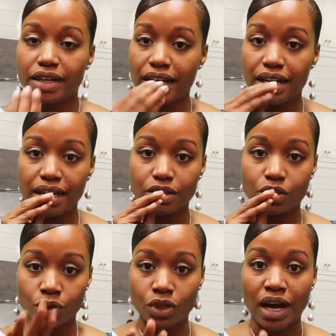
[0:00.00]
look at it
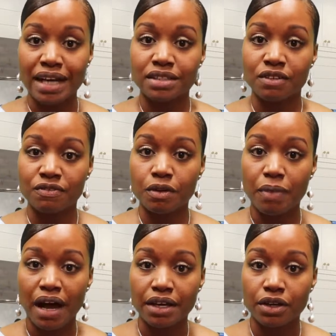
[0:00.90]
through the eyes of the
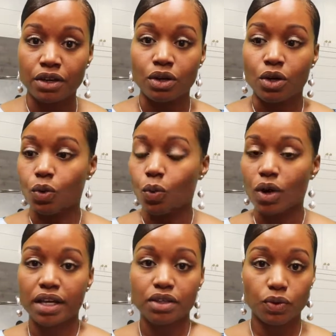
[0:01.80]
buyer.
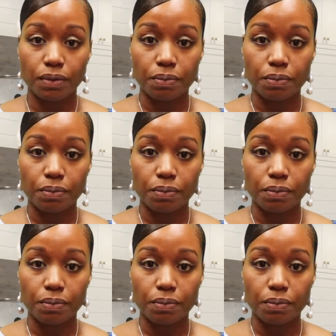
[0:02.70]
What can you